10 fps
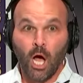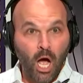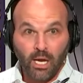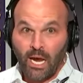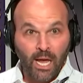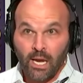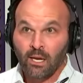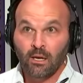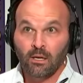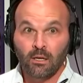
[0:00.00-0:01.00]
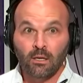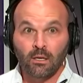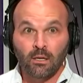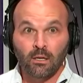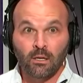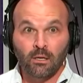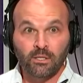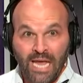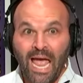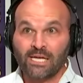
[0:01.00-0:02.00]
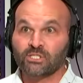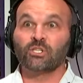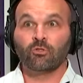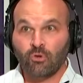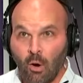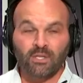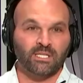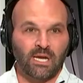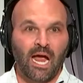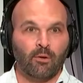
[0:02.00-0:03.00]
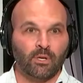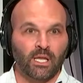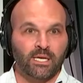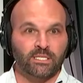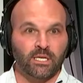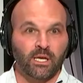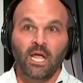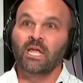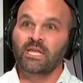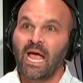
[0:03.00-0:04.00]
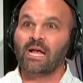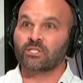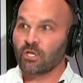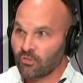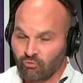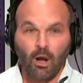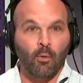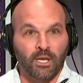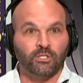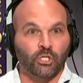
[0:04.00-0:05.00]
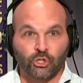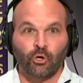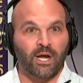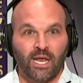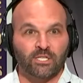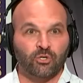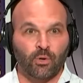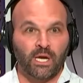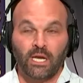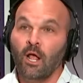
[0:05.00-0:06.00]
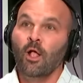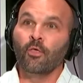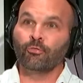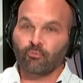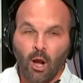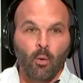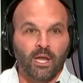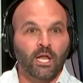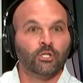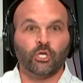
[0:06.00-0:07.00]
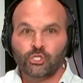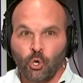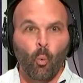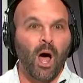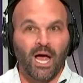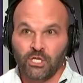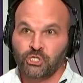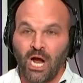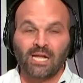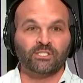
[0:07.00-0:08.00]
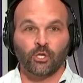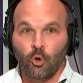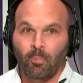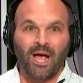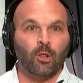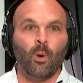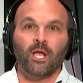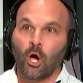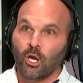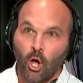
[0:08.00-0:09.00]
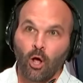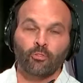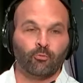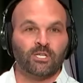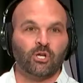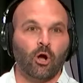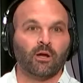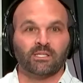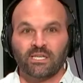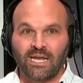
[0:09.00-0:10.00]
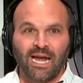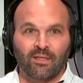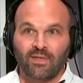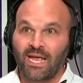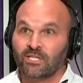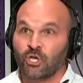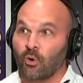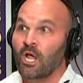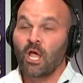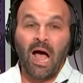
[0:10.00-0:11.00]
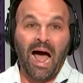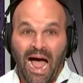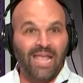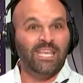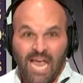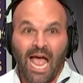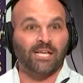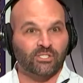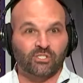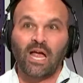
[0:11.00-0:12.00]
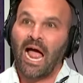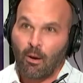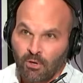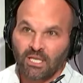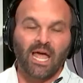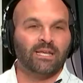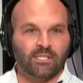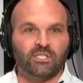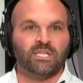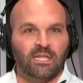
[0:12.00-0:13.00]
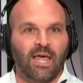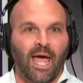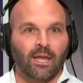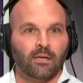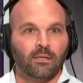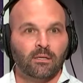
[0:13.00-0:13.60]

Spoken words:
Okay. Yes, throw it to Kyron Lacy. Yes, throw it to Tre'Davious Green. Throw it to Juwan Johnson, who, by the way, caught all 3 targets and got in the end zone. Yes, I would like to see that.